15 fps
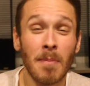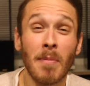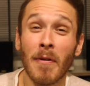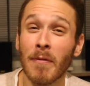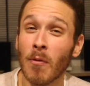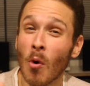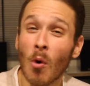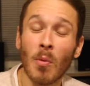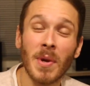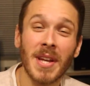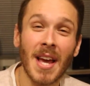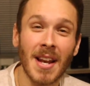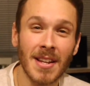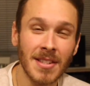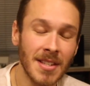Before we
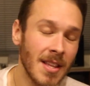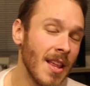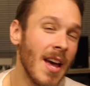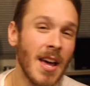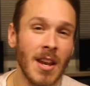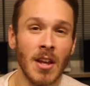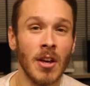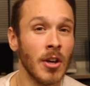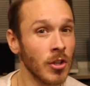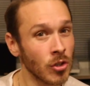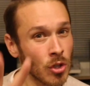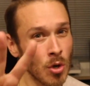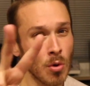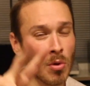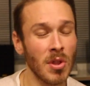get into that,
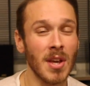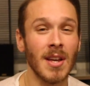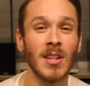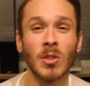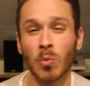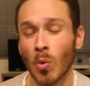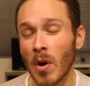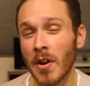two things.